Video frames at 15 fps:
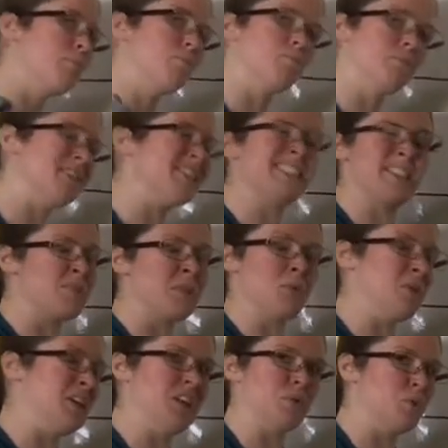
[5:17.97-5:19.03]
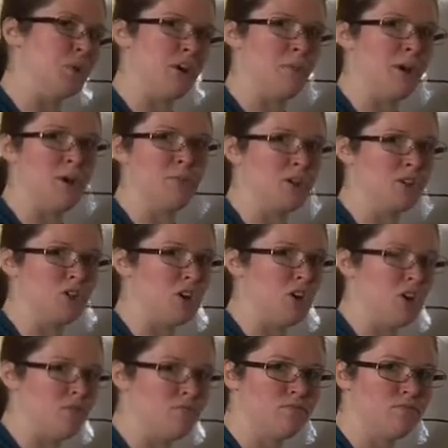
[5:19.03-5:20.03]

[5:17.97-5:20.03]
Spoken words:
isn't something we need to worry about much at all.